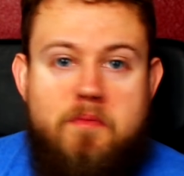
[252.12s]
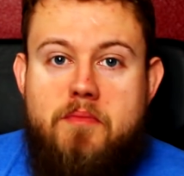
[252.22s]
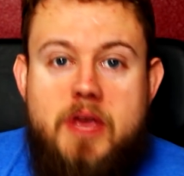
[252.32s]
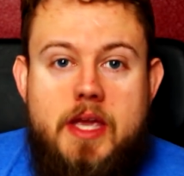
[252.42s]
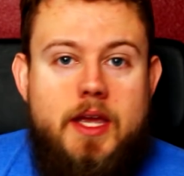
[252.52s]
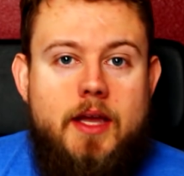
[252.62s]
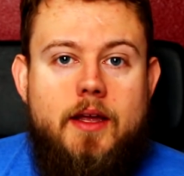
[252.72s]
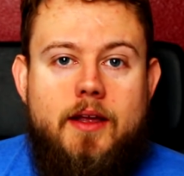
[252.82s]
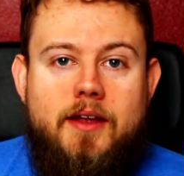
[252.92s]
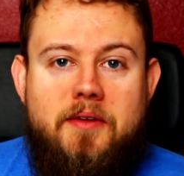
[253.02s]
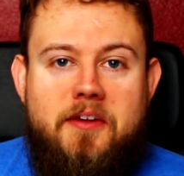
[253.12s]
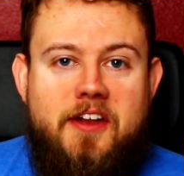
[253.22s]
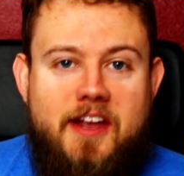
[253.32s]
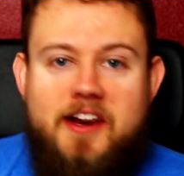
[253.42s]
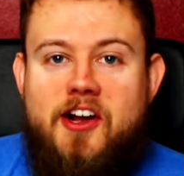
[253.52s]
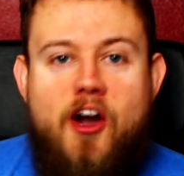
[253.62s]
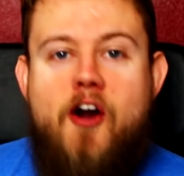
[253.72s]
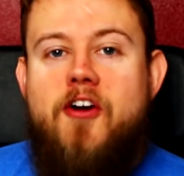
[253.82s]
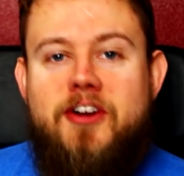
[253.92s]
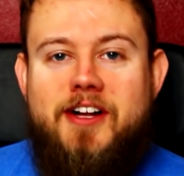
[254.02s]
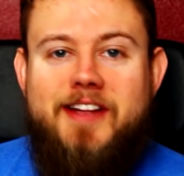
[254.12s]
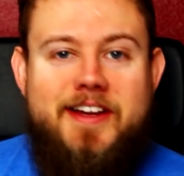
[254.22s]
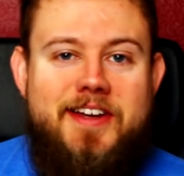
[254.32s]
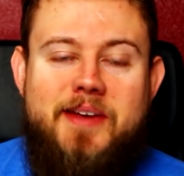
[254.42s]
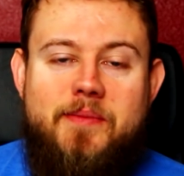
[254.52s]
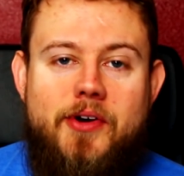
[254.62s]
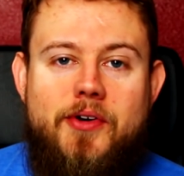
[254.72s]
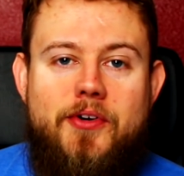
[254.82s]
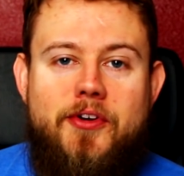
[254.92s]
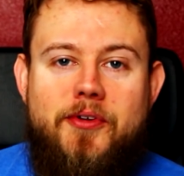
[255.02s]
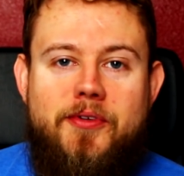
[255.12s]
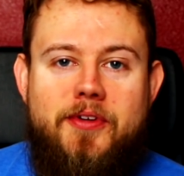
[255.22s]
Me, in a card collecting mode.